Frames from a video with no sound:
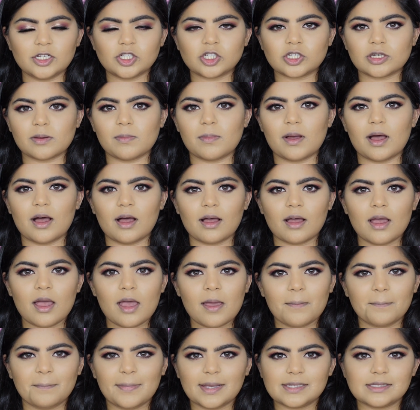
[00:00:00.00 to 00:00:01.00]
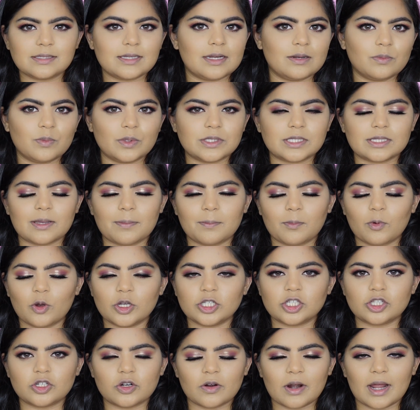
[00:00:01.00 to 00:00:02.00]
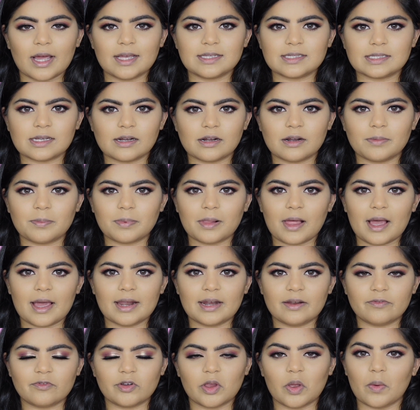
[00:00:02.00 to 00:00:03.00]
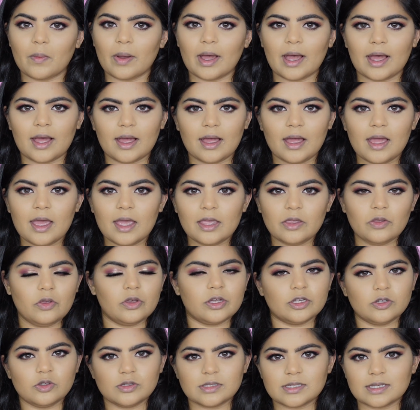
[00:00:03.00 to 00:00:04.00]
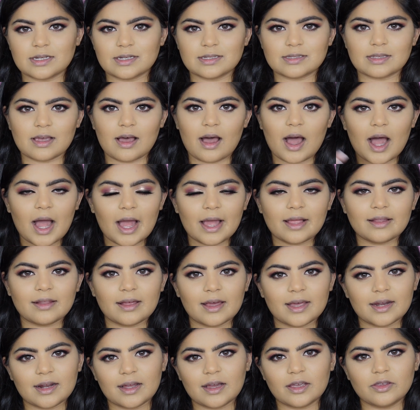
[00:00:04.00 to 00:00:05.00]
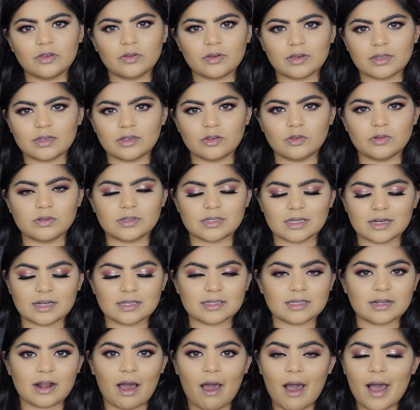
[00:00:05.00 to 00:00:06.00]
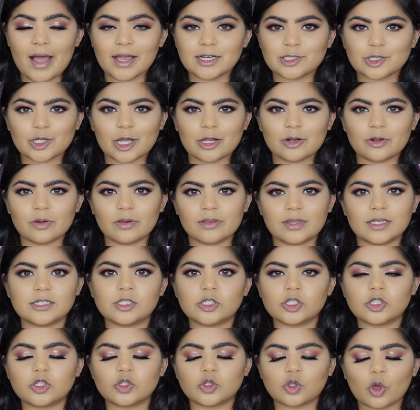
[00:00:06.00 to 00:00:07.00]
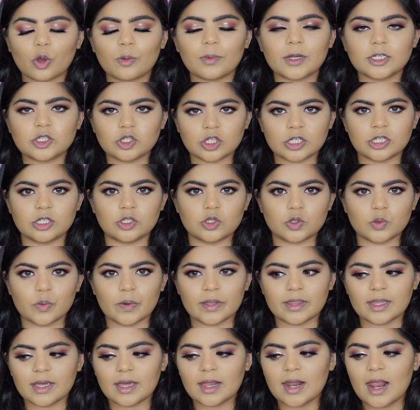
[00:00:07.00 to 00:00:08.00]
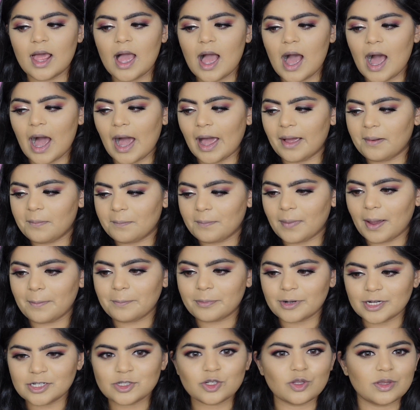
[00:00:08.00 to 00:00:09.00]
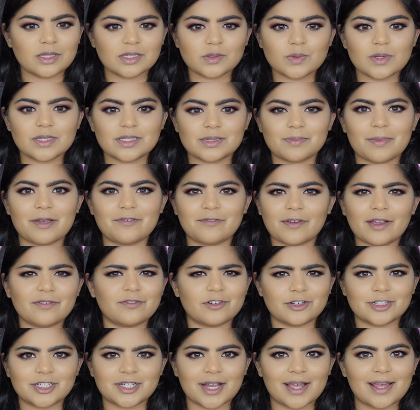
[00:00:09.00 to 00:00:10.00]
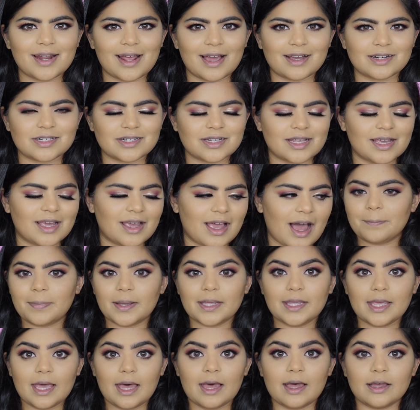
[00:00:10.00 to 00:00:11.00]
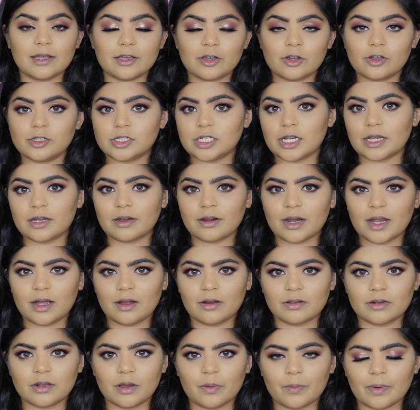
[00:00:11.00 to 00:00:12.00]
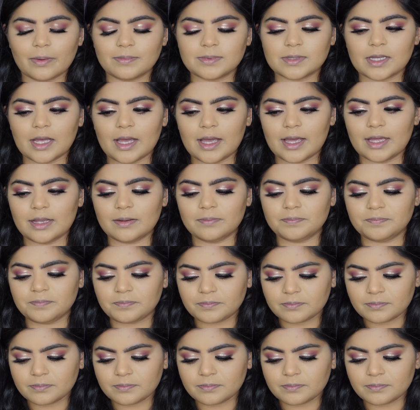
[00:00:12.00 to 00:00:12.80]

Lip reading: shimmer, mix it in with some moisturizer, apply it everywhere. You can use it as a highlighter. You can use it as an eyeshadow. There's just so much you can do with it. I'm pretty sure this one's my favorite shade actually. But yeah, go check her out on her website.